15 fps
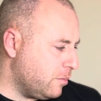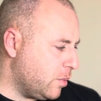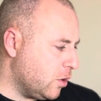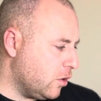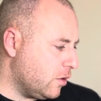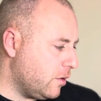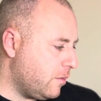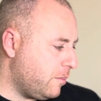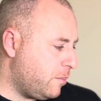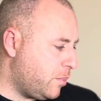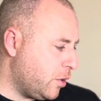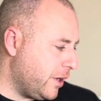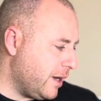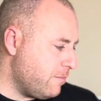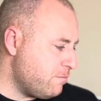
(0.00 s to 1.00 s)
but
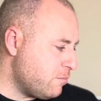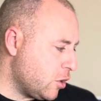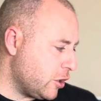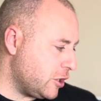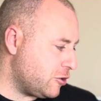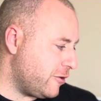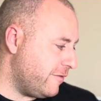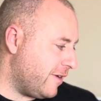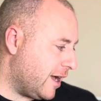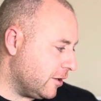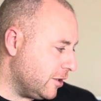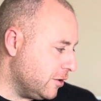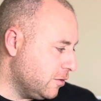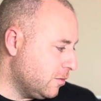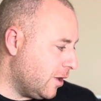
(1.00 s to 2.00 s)
putting a monetary
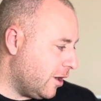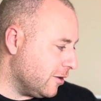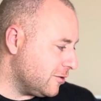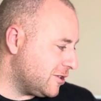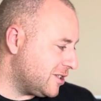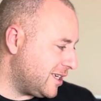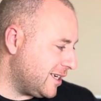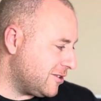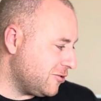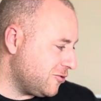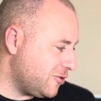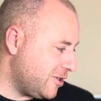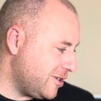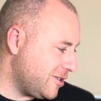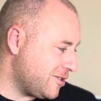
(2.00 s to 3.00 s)
value on
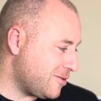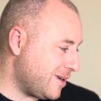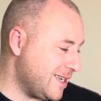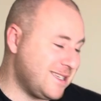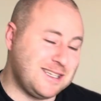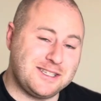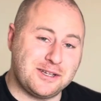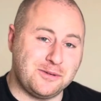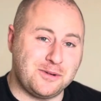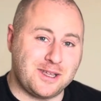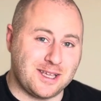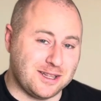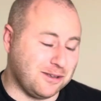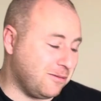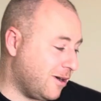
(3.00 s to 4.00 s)
622
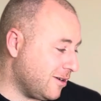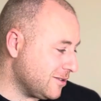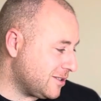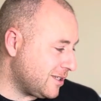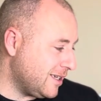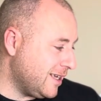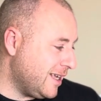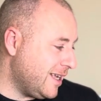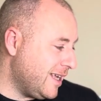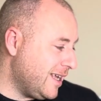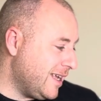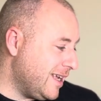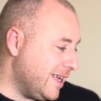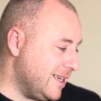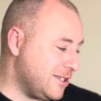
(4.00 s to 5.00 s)
kilowatts
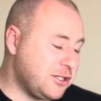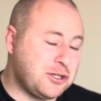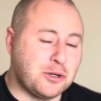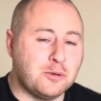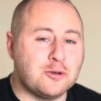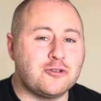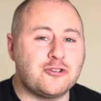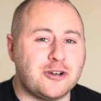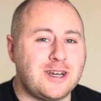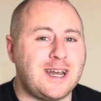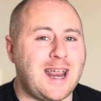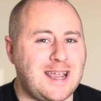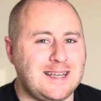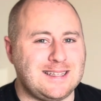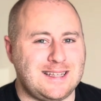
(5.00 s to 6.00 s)
is
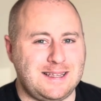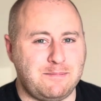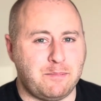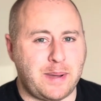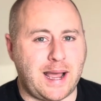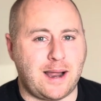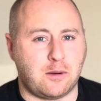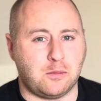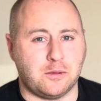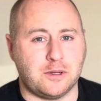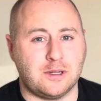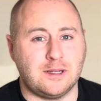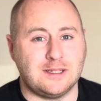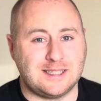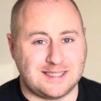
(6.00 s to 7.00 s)
£218
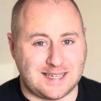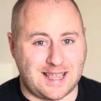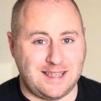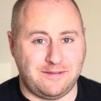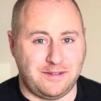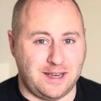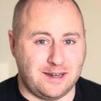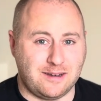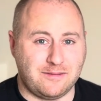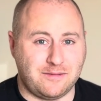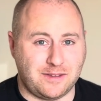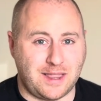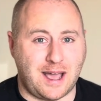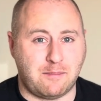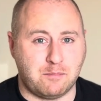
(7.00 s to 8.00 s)
saving for
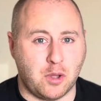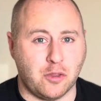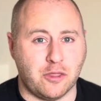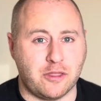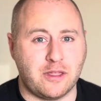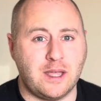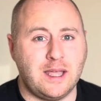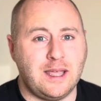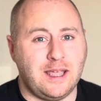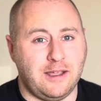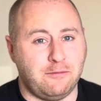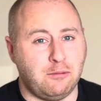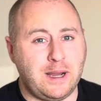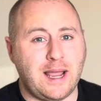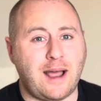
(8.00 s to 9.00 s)
that month. If
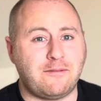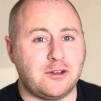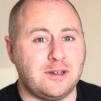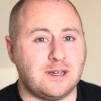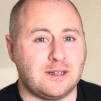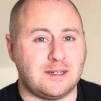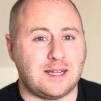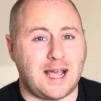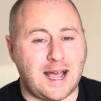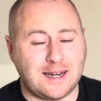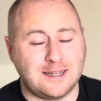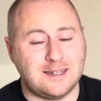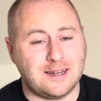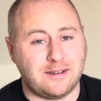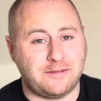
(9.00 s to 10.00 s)
we hadn't
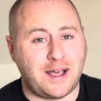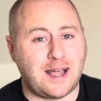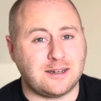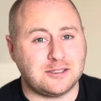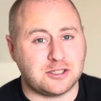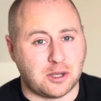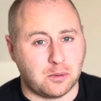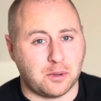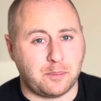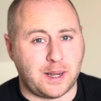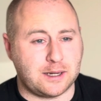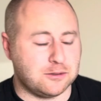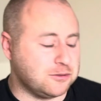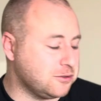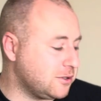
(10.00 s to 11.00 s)
have had solar
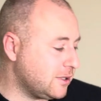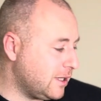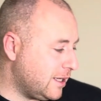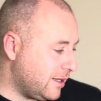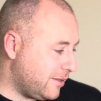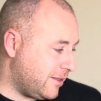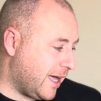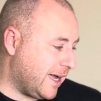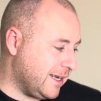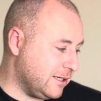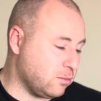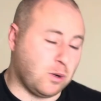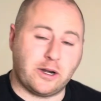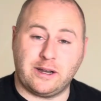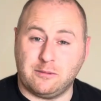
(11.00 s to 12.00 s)
panels, that is
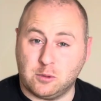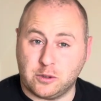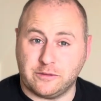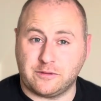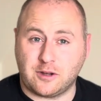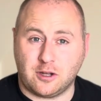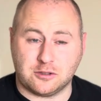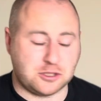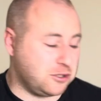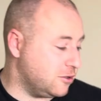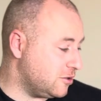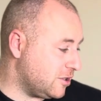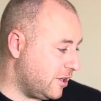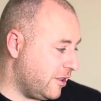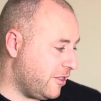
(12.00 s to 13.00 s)
what it would have cost
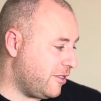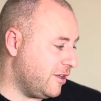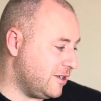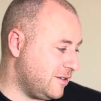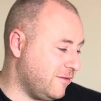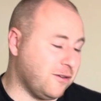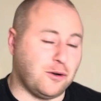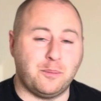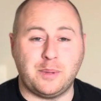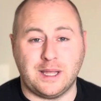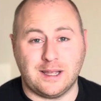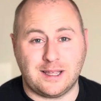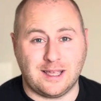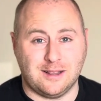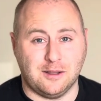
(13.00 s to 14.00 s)
us at 34p a
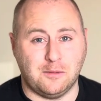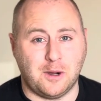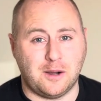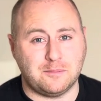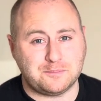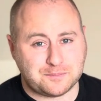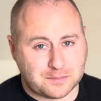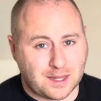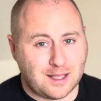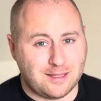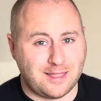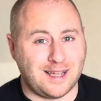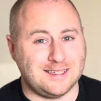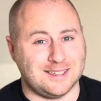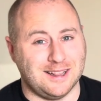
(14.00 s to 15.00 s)
kilowatt.
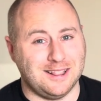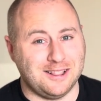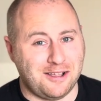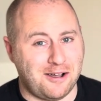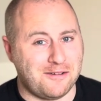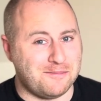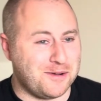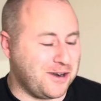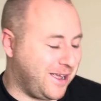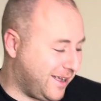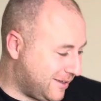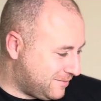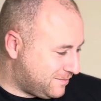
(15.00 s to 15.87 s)
That is a lot of money.